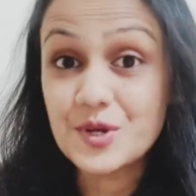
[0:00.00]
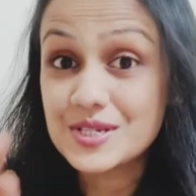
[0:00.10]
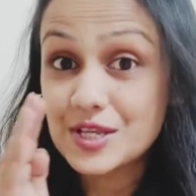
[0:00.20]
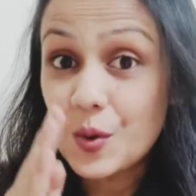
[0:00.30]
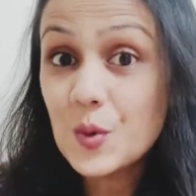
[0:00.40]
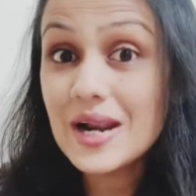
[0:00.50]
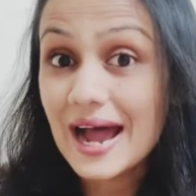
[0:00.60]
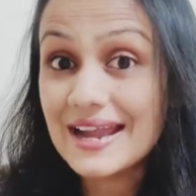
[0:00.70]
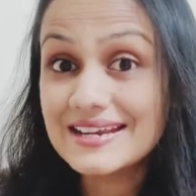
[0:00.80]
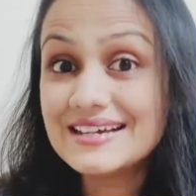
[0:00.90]
because the
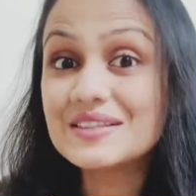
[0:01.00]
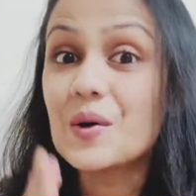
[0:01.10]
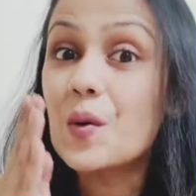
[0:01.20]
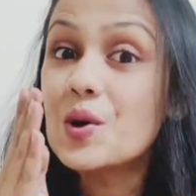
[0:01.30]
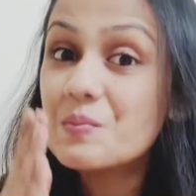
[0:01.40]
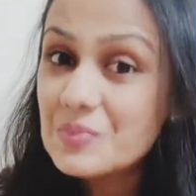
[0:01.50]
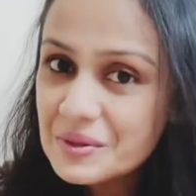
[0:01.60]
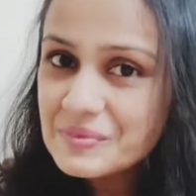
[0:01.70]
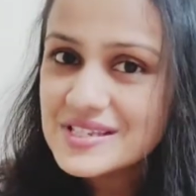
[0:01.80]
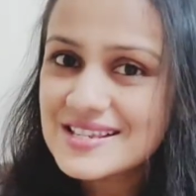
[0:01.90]
whole idea, the whole
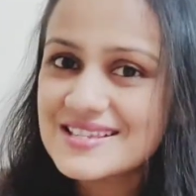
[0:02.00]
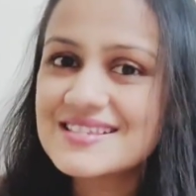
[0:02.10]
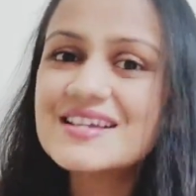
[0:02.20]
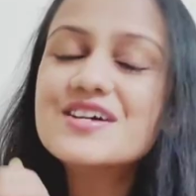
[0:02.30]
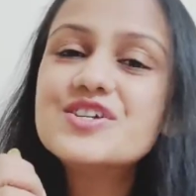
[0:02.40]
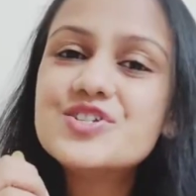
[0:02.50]
purpose is